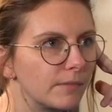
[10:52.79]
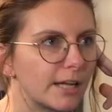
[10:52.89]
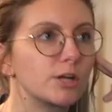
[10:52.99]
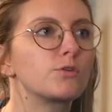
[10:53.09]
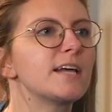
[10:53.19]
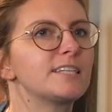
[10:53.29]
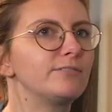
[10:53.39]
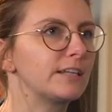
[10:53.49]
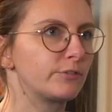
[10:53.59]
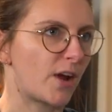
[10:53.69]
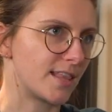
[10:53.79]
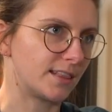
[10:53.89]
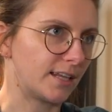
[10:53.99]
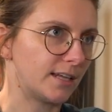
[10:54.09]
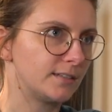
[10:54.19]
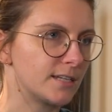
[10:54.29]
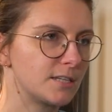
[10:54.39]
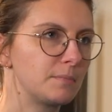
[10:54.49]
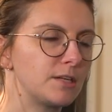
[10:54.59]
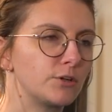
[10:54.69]
like aggressively friendly
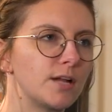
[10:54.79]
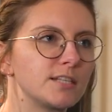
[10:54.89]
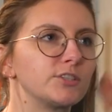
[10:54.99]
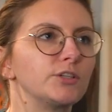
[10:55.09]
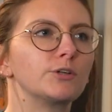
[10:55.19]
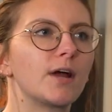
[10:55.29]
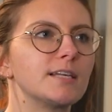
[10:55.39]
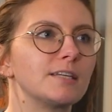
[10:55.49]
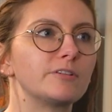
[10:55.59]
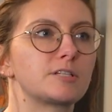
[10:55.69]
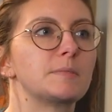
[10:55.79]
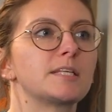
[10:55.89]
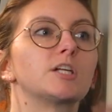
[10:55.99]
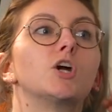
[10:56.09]
doesn't mean you're necessarily aggressive. It just means like